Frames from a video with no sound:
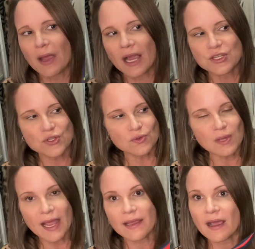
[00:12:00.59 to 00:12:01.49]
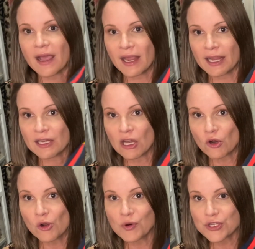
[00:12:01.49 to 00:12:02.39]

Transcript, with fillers: I do like a narrower